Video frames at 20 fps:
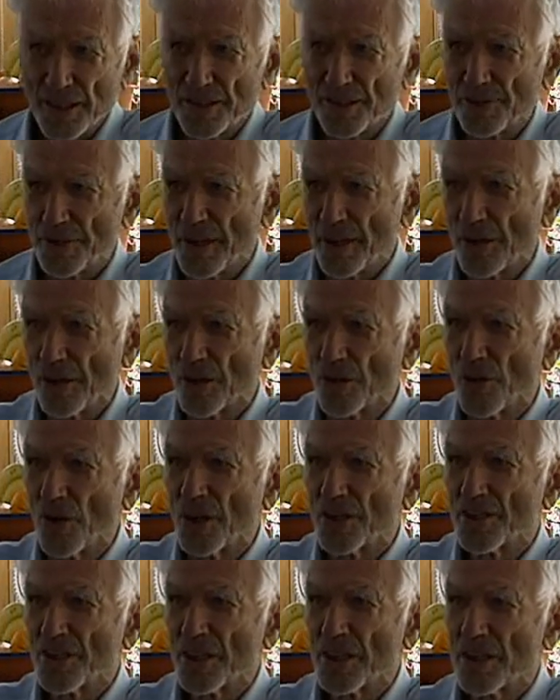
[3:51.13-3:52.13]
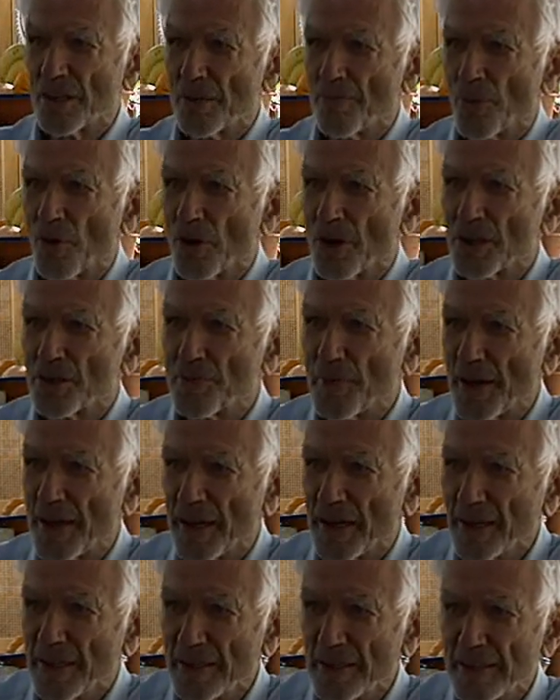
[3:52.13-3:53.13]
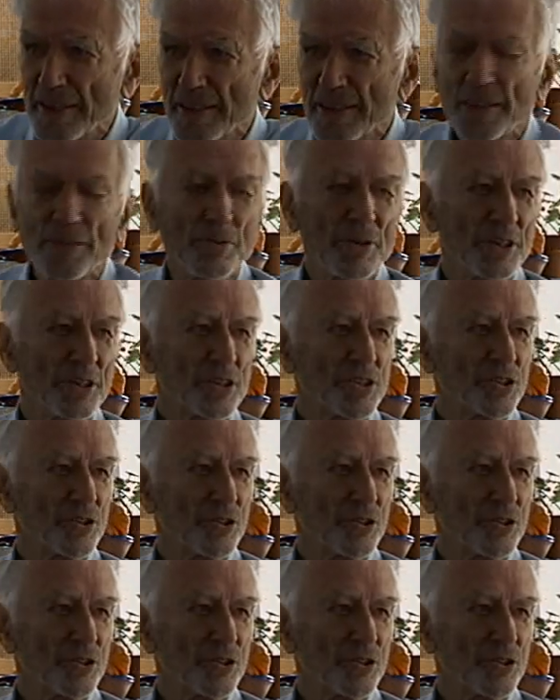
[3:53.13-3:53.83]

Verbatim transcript: just here across the Portage Bay, went to